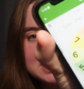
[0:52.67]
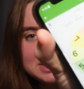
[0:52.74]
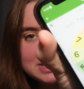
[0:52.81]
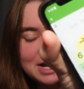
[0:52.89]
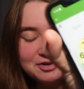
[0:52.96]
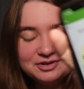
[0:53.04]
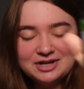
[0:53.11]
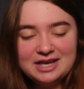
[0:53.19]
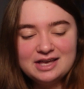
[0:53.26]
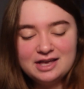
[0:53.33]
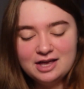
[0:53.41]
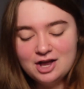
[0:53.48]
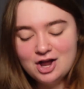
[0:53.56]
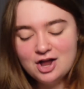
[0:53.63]
to 10 on it.
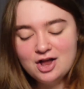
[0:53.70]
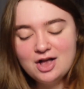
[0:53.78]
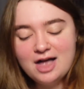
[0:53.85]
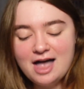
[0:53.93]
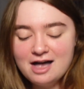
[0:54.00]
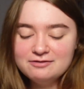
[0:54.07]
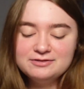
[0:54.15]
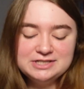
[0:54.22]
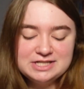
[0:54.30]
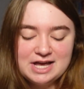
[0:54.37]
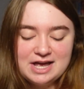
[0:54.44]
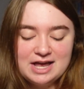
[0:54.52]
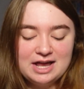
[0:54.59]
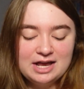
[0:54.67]
Every
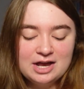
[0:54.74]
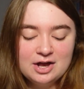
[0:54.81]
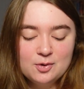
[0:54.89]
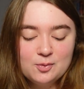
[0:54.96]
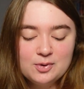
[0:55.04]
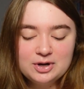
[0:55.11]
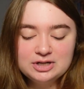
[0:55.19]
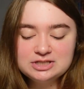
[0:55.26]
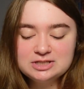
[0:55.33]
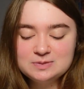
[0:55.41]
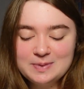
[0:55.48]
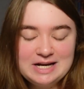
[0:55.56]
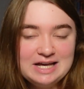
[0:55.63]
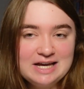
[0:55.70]
day we're going to
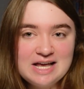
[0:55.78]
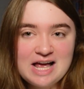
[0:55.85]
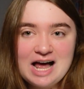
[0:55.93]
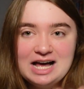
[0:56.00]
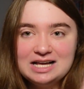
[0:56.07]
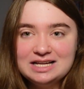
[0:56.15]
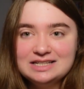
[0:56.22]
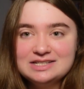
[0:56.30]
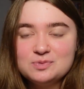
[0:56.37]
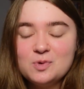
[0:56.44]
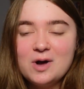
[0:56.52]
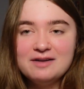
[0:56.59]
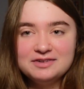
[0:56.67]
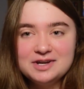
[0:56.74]
spin it and
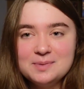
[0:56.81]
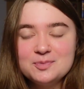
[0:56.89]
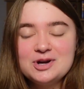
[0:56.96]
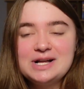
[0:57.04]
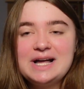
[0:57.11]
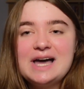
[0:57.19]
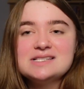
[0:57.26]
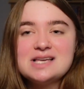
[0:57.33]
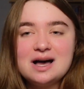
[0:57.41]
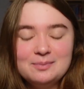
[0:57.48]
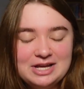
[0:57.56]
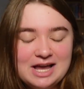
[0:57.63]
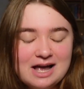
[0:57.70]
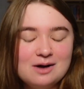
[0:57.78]
whatever number I get is how
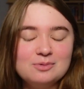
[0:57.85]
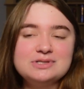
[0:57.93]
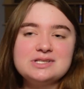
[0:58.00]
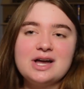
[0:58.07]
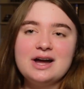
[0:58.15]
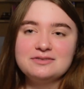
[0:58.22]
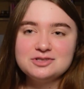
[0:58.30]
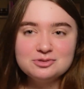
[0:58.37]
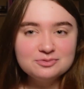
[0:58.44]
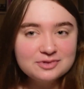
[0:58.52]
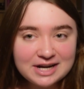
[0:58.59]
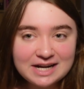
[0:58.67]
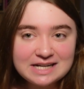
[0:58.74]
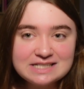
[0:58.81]
many hours I have to
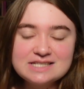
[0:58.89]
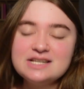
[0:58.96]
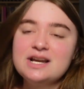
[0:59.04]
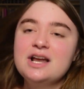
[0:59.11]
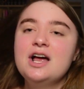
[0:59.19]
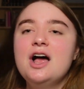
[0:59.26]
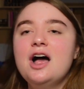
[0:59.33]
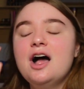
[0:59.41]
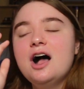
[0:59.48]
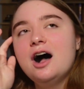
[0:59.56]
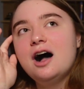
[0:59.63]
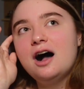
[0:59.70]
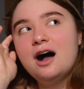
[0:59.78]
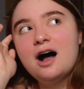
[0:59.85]
read.
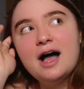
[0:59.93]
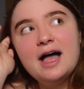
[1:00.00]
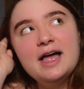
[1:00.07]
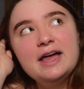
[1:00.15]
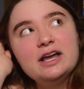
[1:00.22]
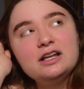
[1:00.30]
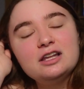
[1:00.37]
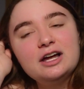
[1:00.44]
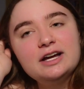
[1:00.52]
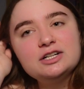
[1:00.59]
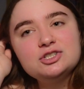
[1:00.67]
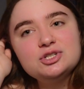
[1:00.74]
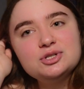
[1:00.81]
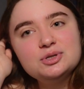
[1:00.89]
I
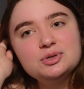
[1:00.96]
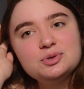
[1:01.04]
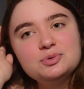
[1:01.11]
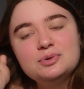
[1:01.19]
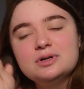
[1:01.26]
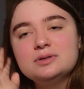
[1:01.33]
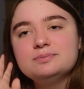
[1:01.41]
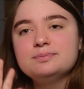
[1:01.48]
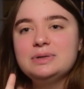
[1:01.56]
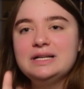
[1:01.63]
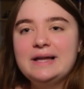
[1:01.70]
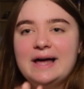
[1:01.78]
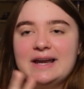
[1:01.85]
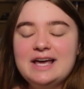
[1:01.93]
like to
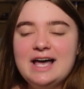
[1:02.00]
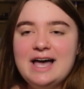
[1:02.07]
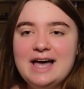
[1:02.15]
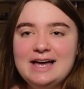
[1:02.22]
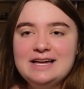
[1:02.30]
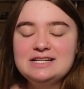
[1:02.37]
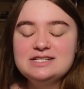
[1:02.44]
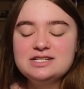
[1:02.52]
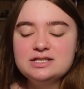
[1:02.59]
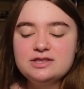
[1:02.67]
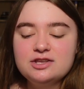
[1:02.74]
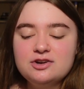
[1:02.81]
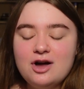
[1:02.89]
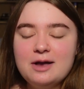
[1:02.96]
plan ahead
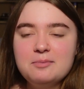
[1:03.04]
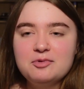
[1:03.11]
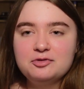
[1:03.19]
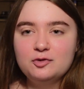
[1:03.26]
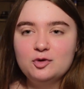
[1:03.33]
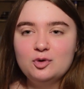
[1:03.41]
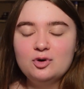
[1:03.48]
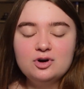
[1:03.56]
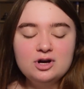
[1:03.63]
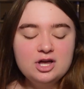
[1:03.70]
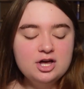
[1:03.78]
the night before,